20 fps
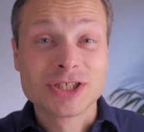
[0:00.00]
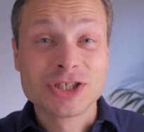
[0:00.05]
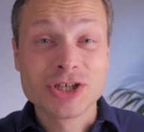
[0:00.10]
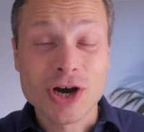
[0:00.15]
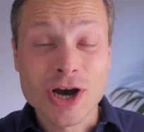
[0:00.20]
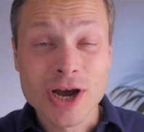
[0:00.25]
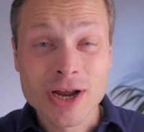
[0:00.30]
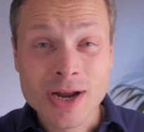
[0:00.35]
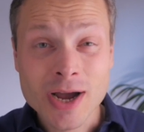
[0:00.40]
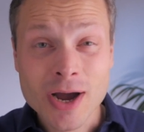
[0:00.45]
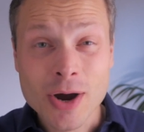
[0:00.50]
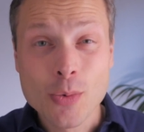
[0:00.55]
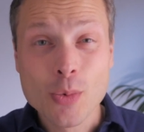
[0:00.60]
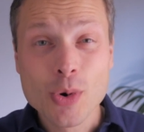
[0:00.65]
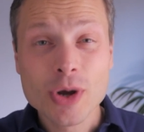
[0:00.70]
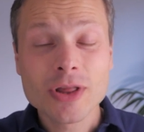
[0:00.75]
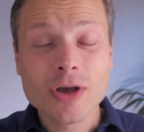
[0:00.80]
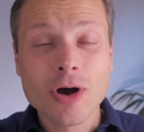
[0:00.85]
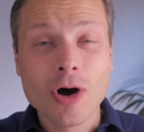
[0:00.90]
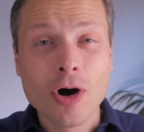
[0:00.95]
China
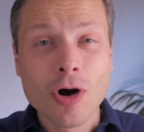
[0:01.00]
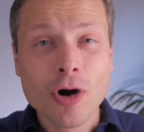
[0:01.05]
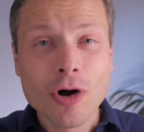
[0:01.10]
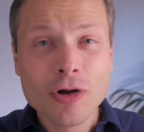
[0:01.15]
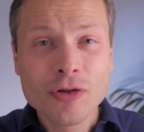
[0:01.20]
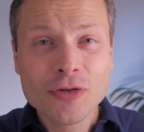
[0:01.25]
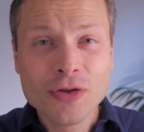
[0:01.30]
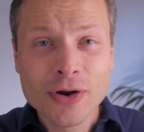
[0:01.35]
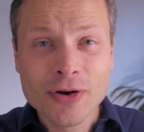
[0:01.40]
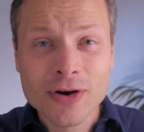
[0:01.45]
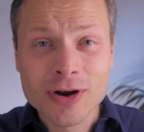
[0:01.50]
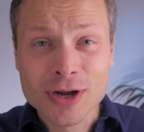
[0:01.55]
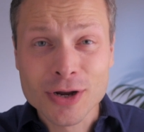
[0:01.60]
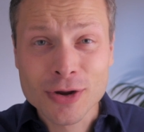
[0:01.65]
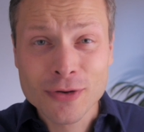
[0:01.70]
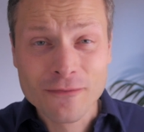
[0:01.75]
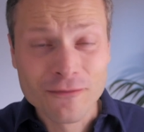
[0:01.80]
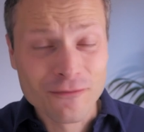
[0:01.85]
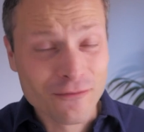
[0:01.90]
with all the